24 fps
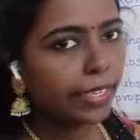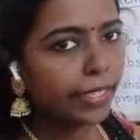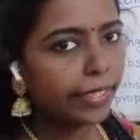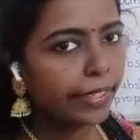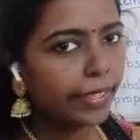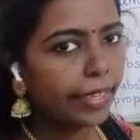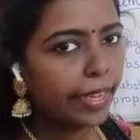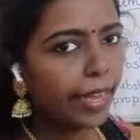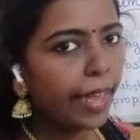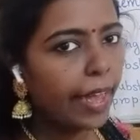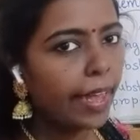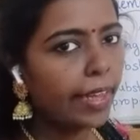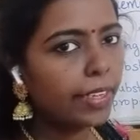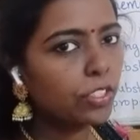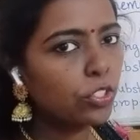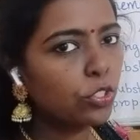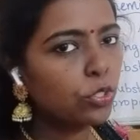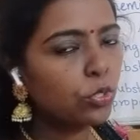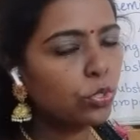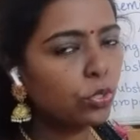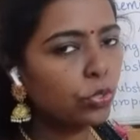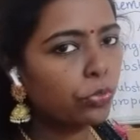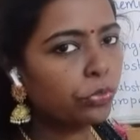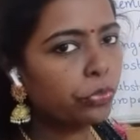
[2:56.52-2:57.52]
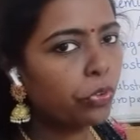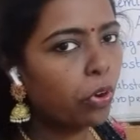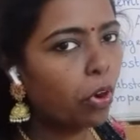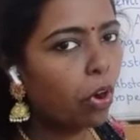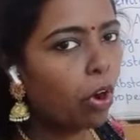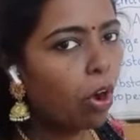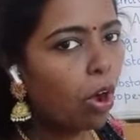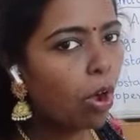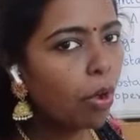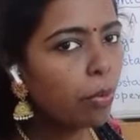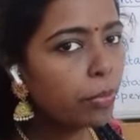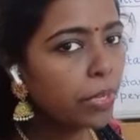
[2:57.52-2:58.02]
reacts to
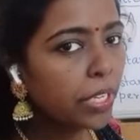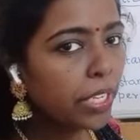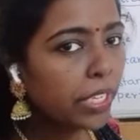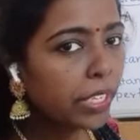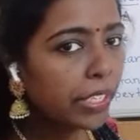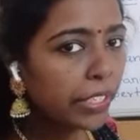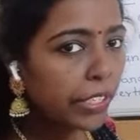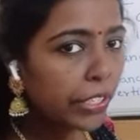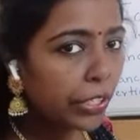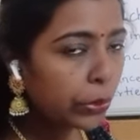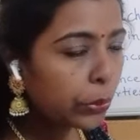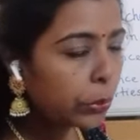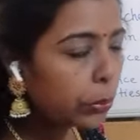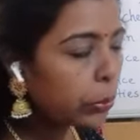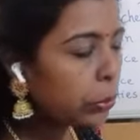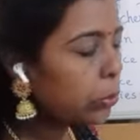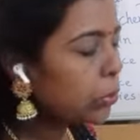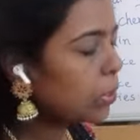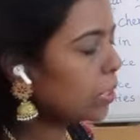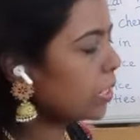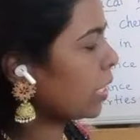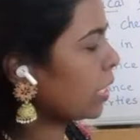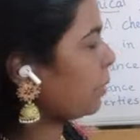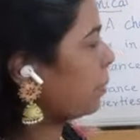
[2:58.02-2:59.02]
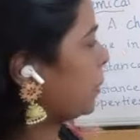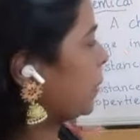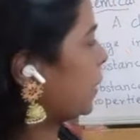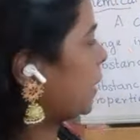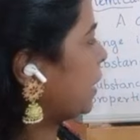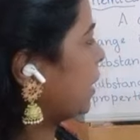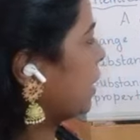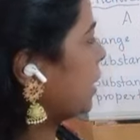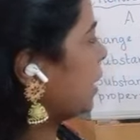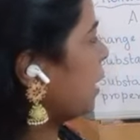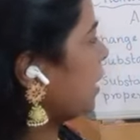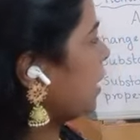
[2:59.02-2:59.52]
form a new
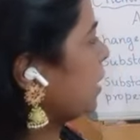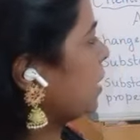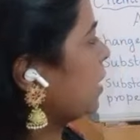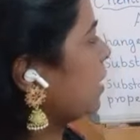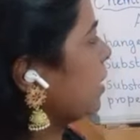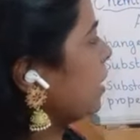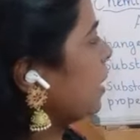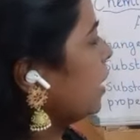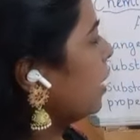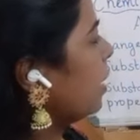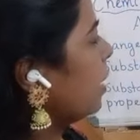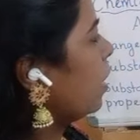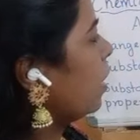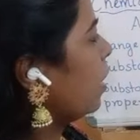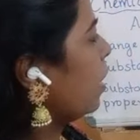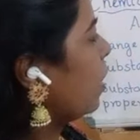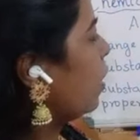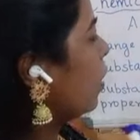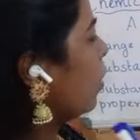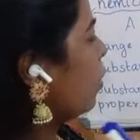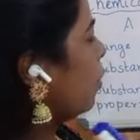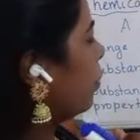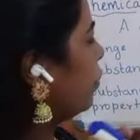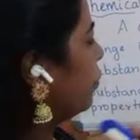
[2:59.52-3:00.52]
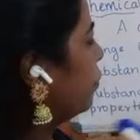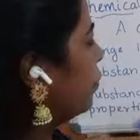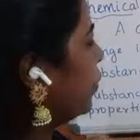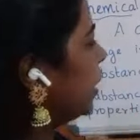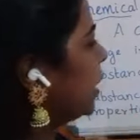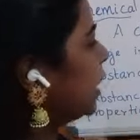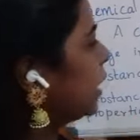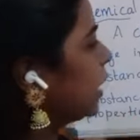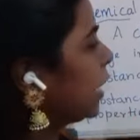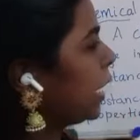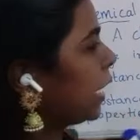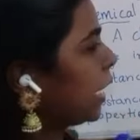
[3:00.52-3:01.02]
substance
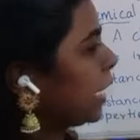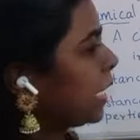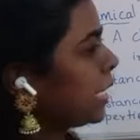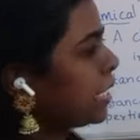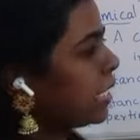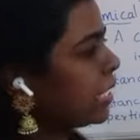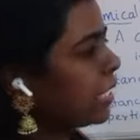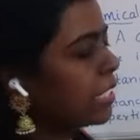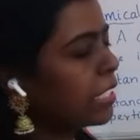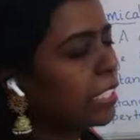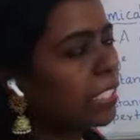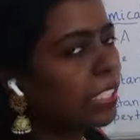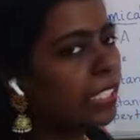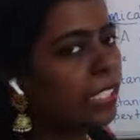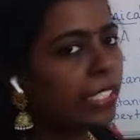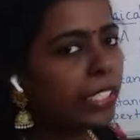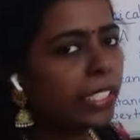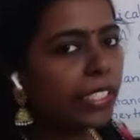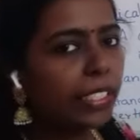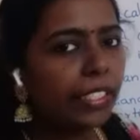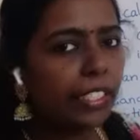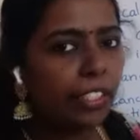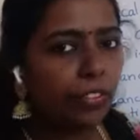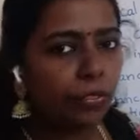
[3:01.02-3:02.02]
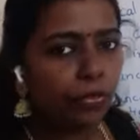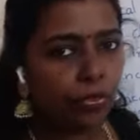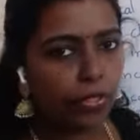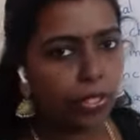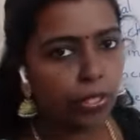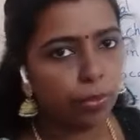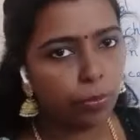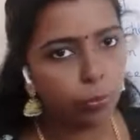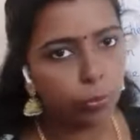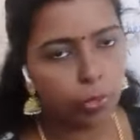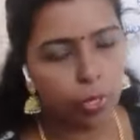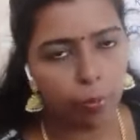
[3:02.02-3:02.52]
with entirely
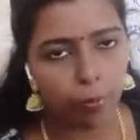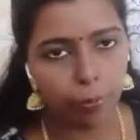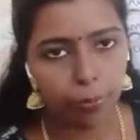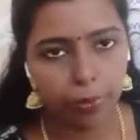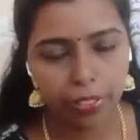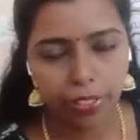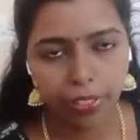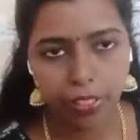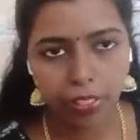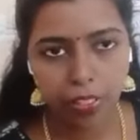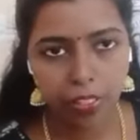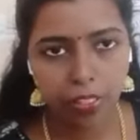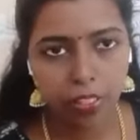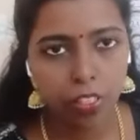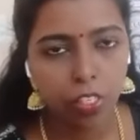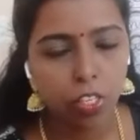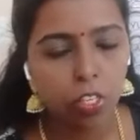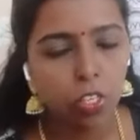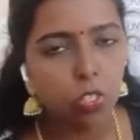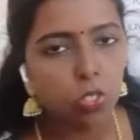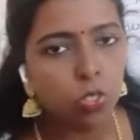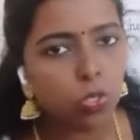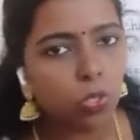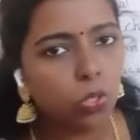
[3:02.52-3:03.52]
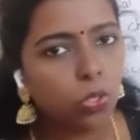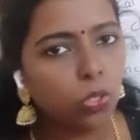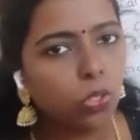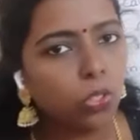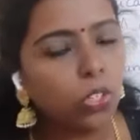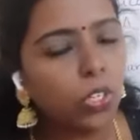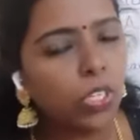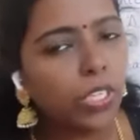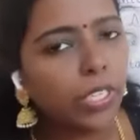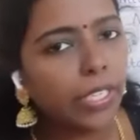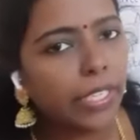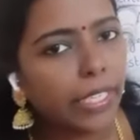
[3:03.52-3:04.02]
different properties.
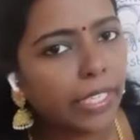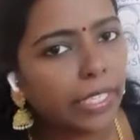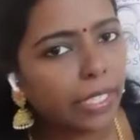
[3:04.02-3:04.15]
So, a